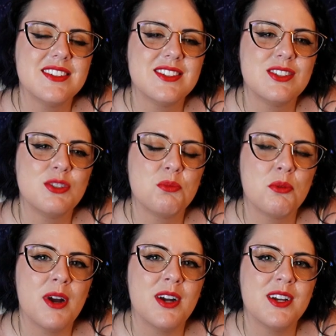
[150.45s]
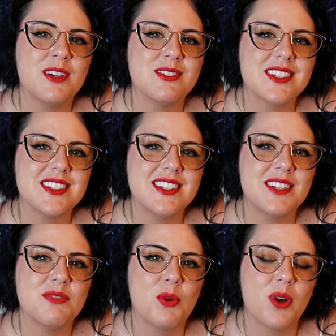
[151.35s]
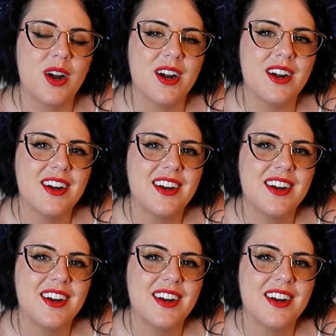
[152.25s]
Super Mario 64